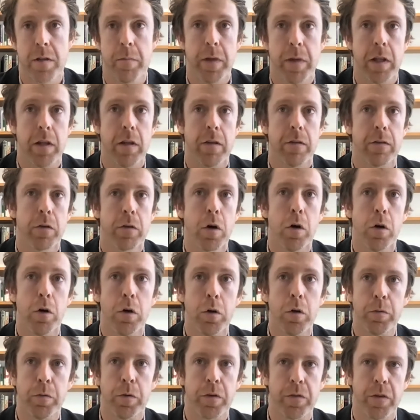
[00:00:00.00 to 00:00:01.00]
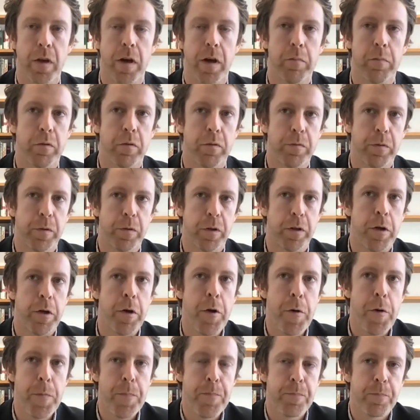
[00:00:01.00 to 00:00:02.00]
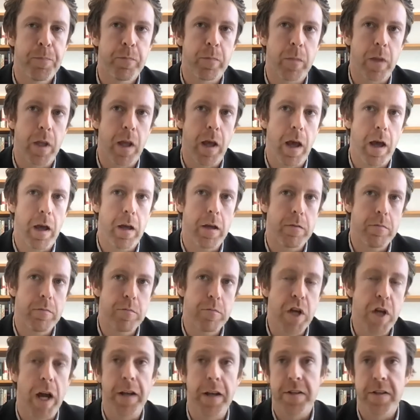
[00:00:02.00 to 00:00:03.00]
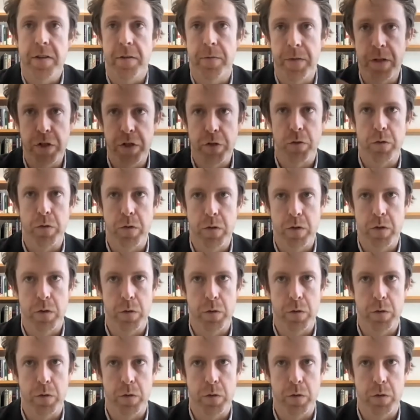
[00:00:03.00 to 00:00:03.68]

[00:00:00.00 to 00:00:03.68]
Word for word: I mean, his call, for example, for Chinese officials